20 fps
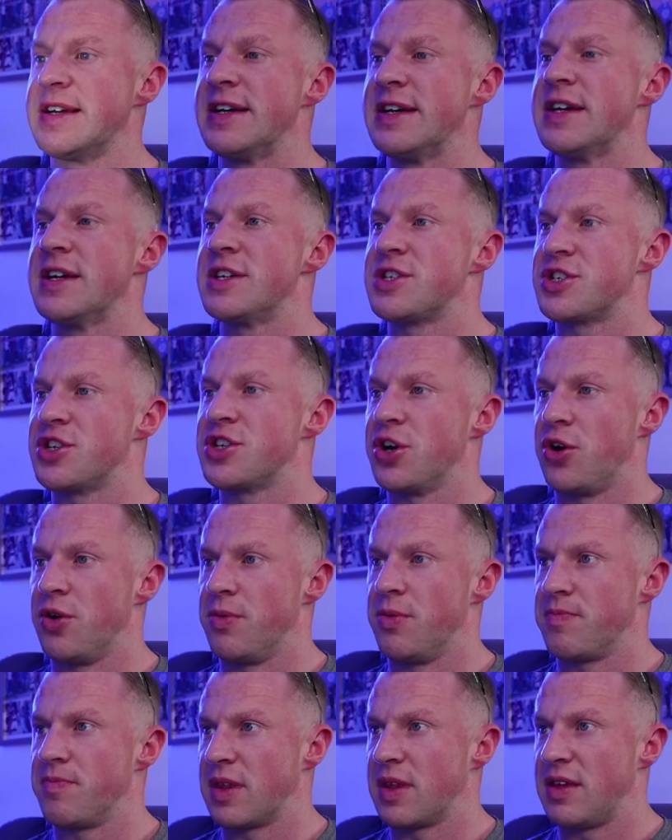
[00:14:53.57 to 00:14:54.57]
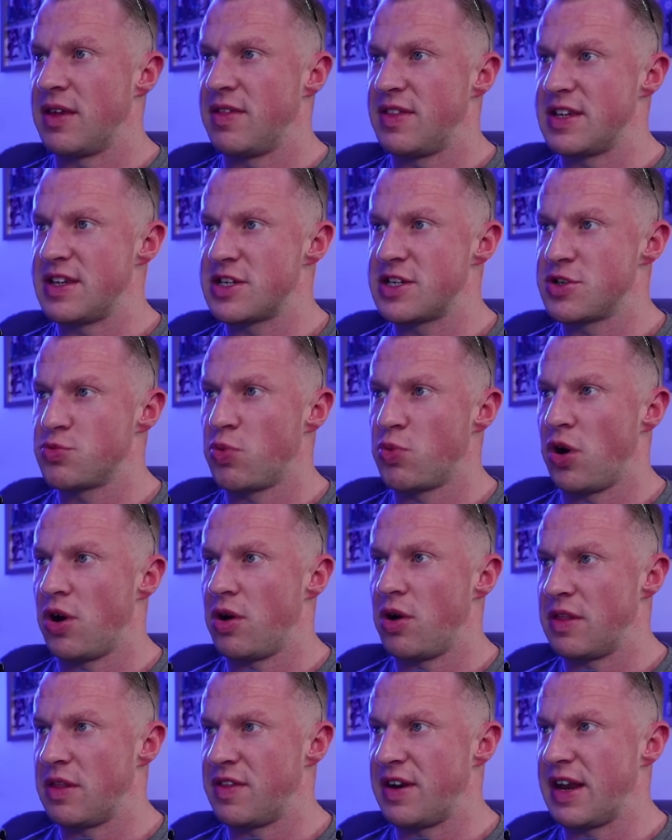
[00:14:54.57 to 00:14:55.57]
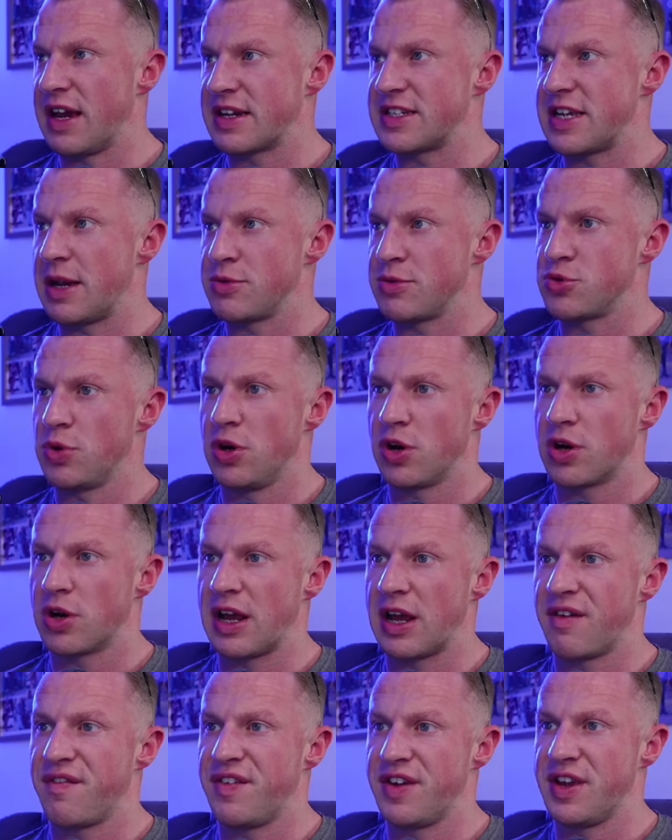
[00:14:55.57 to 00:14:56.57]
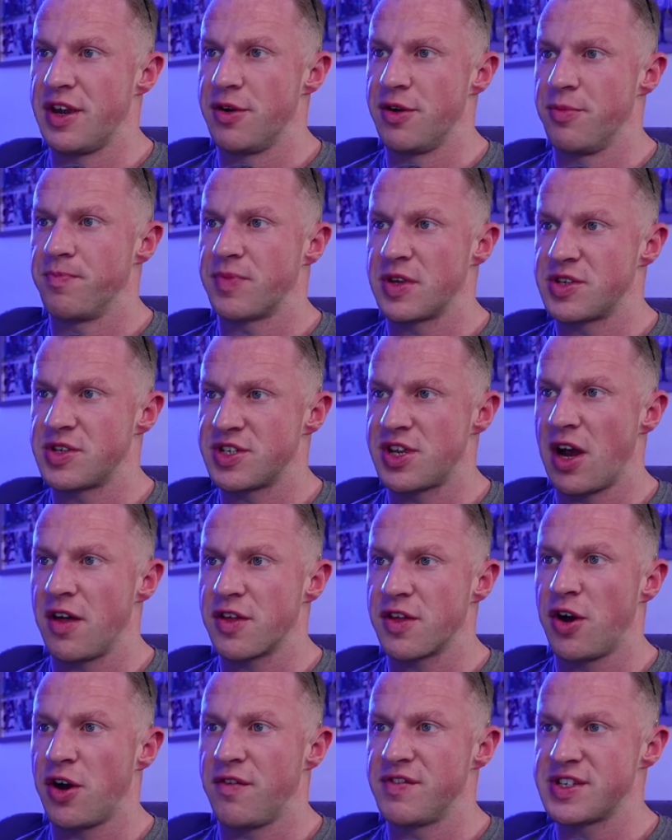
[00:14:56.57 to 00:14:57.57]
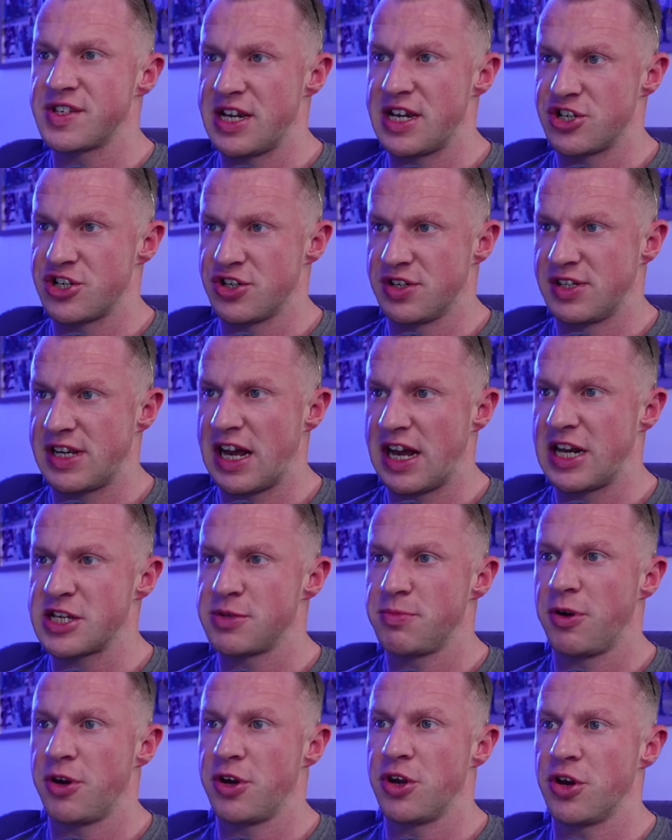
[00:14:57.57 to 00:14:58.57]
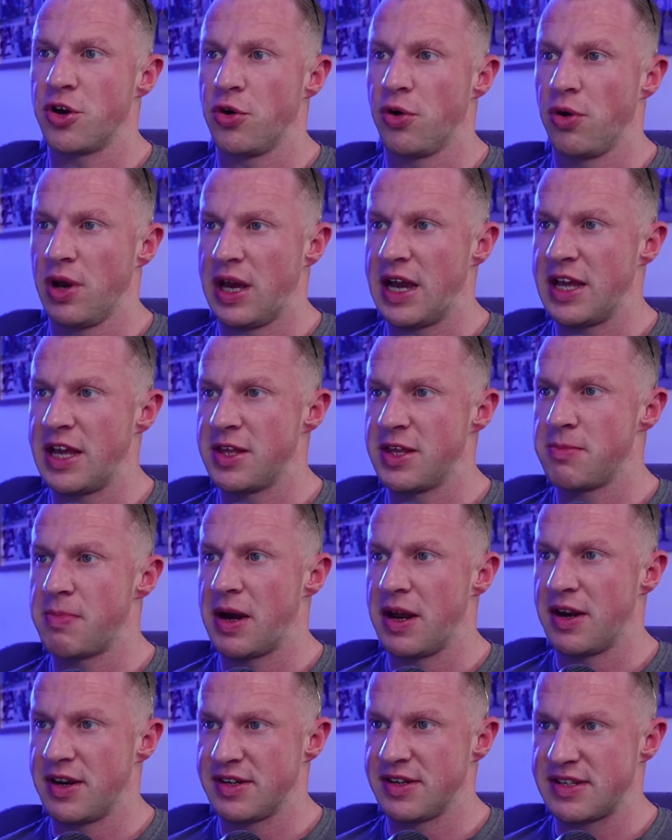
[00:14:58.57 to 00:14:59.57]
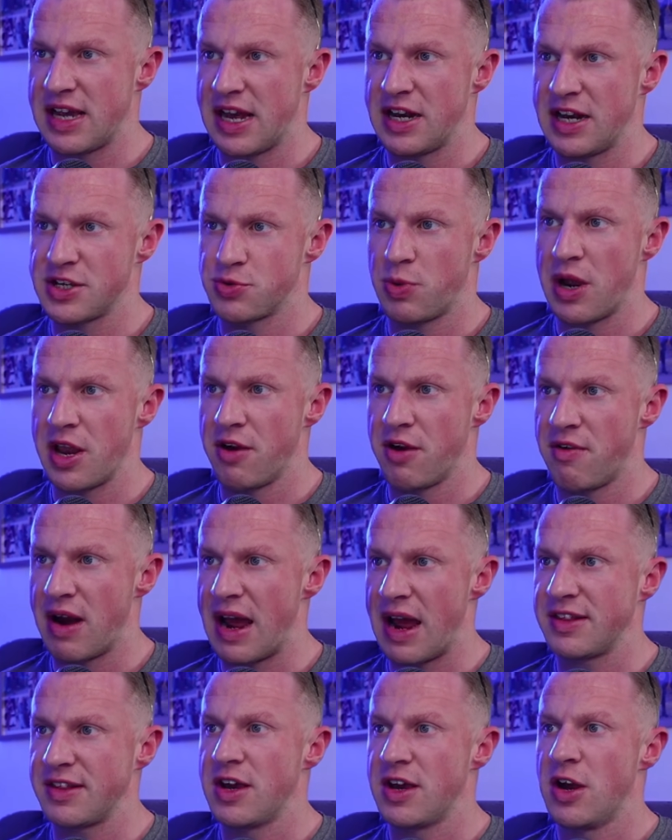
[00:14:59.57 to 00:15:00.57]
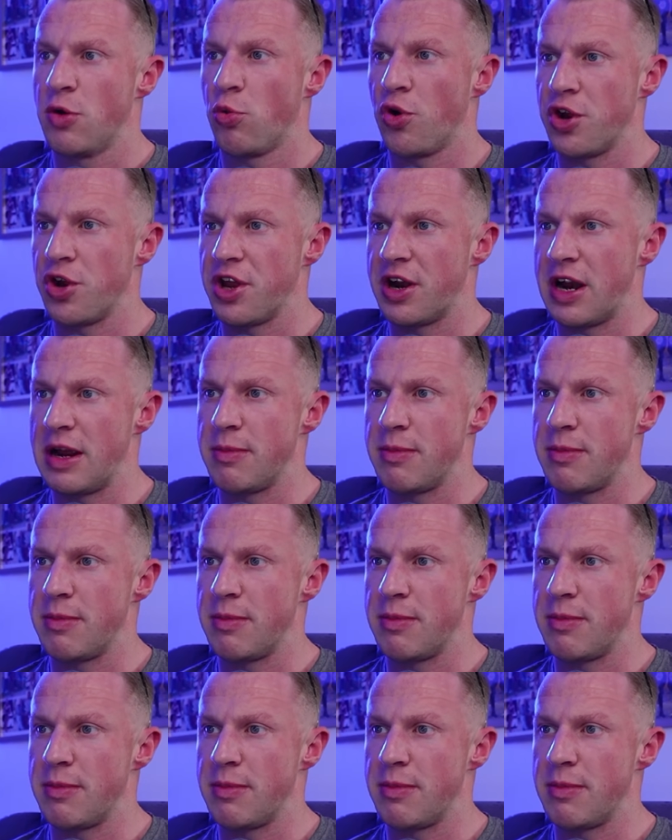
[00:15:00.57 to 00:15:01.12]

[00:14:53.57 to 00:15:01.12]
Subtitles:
So this is what the next steps will look like for you. Start the conversation. Tell us about your goal. Hit the button and tell us where you're at, what you're aiming